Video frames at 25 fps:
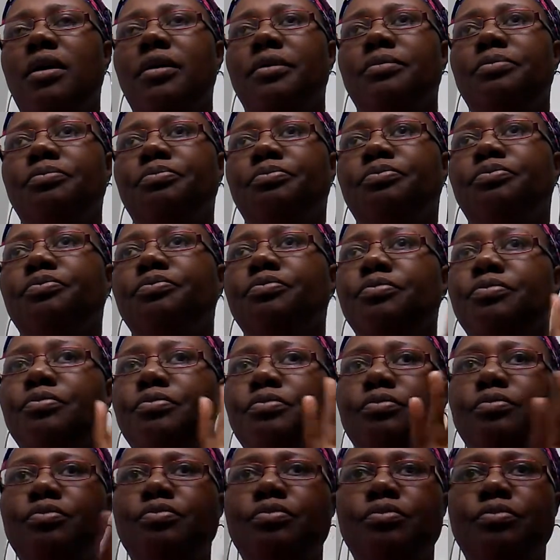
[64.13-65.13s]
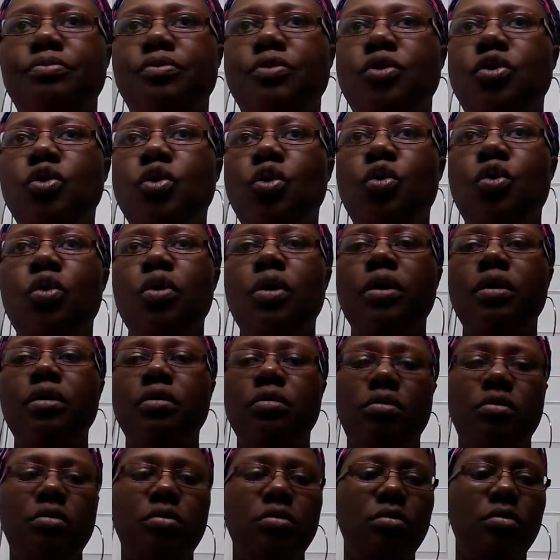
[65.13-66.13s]
um
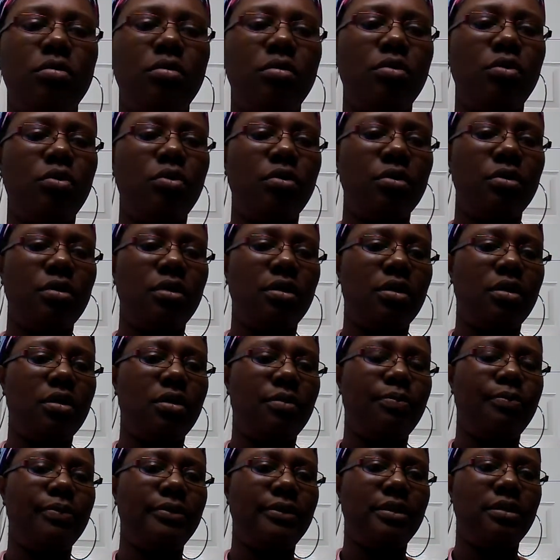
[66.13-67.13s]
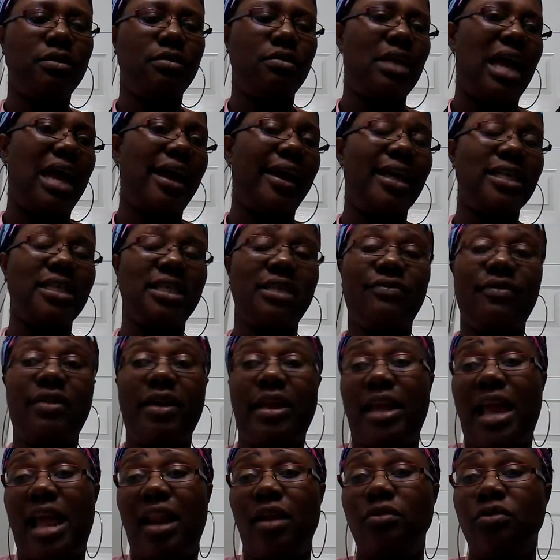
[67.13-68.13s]
door on the, I guess,
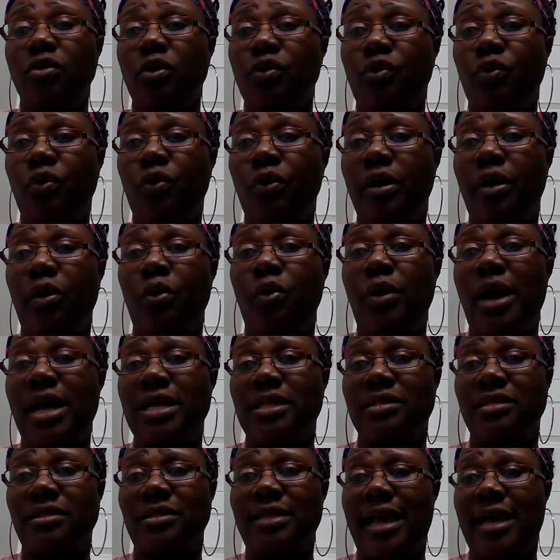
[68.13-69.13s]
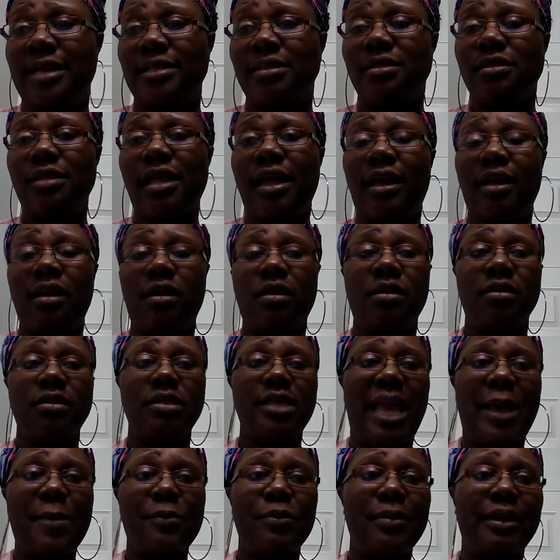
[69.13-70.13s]
if, I don't know who, who has a desk, like a
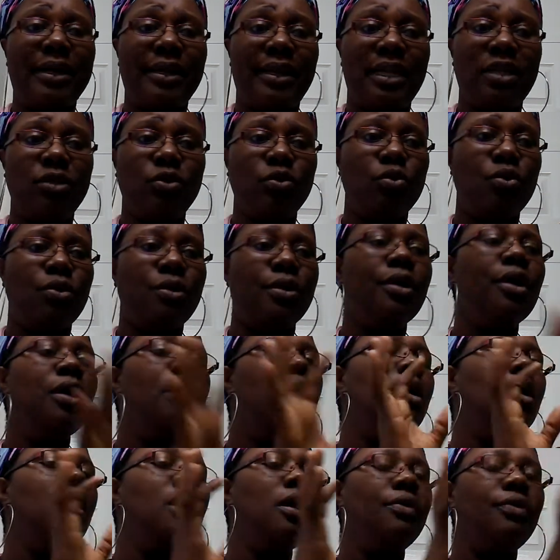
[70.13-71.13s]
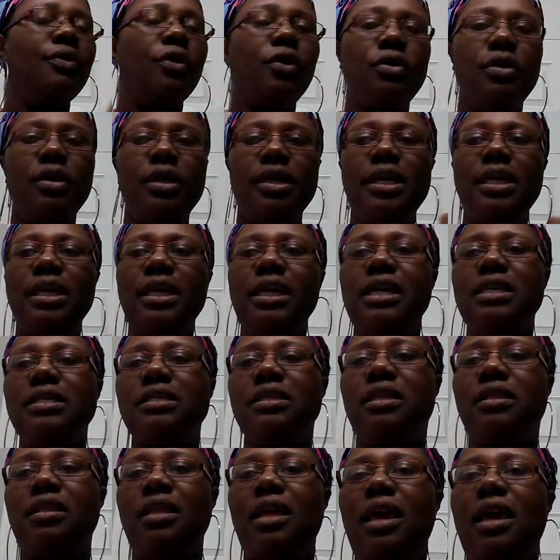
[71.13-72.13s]
table by their door. Throw your
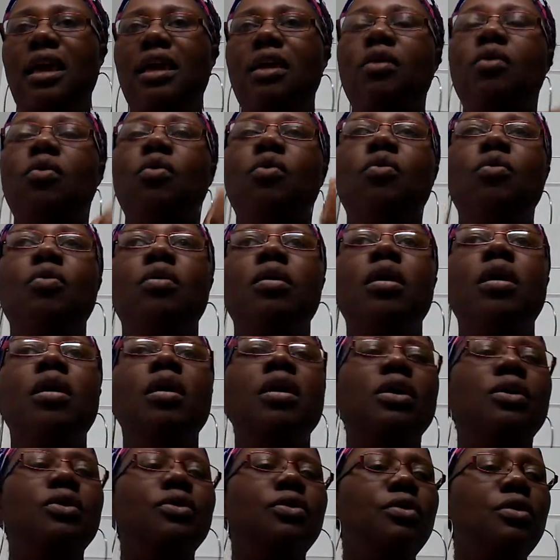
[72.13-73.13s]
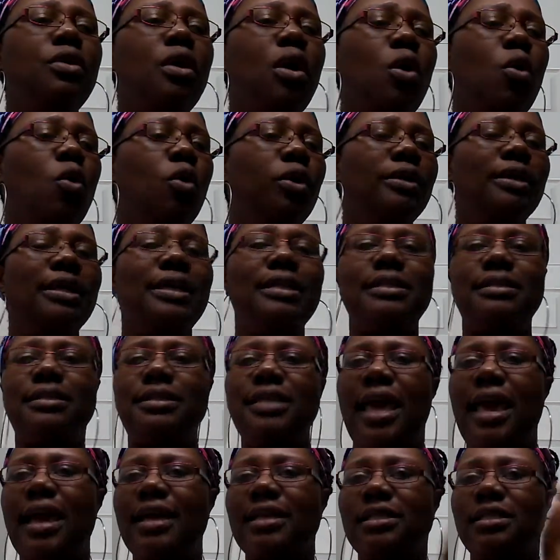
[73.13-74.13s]
keys in there or, you know, on your
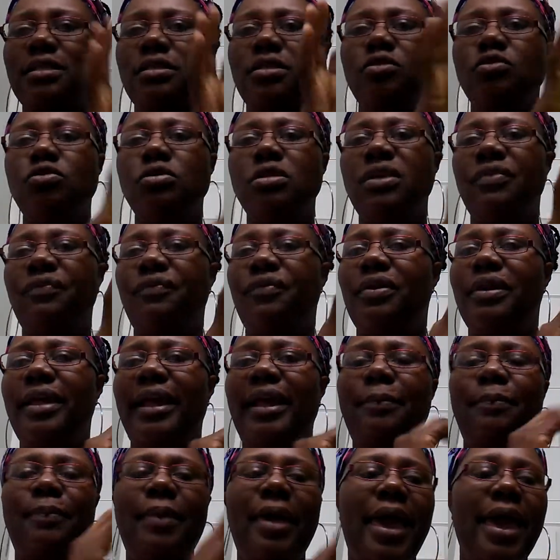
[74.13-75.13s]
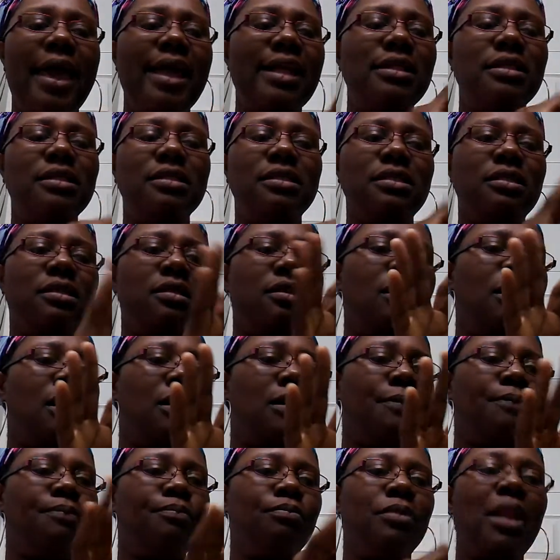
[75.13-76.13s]
desk. Use it for like pens and,
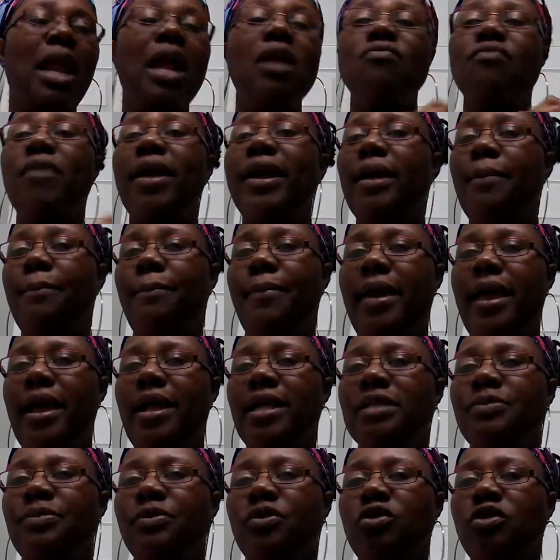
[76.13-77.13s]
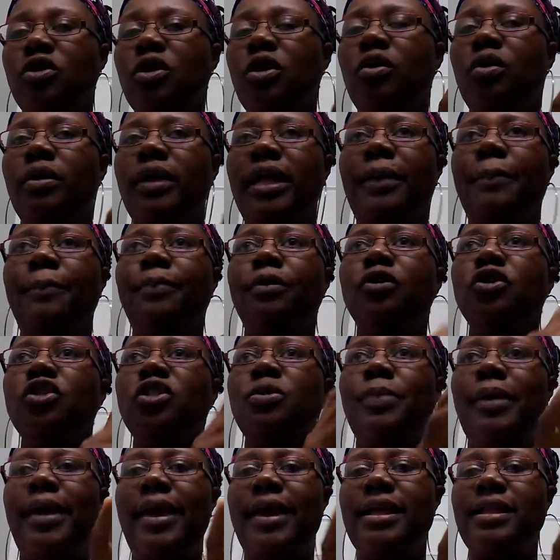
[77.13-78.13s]
um, not writing pens, but you know, like
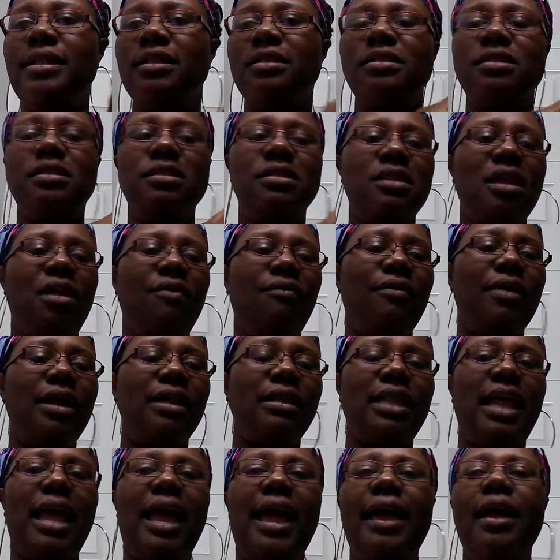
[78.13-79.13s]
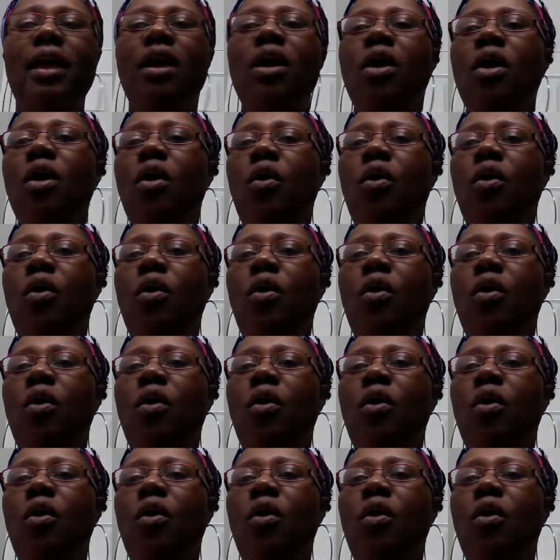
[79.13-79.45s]
push pens and stuff like that